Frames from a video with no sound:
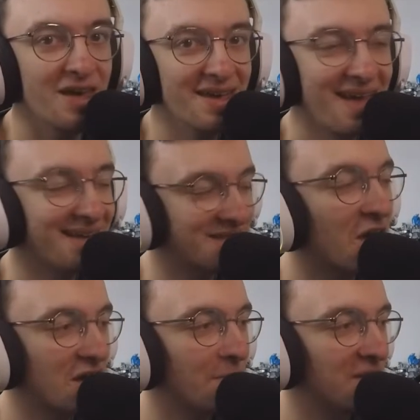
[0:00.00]
it's
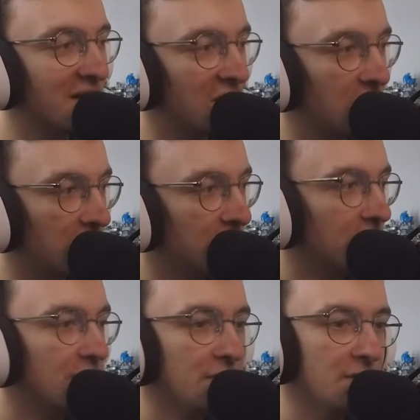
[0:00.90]
gonna be a lot.
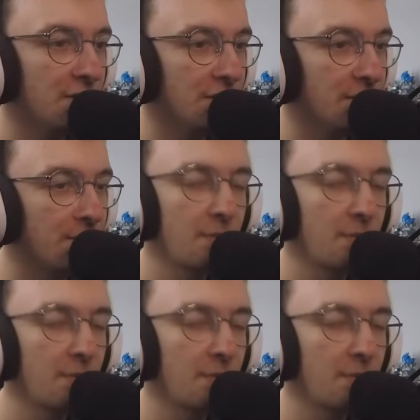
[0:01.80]
Um, I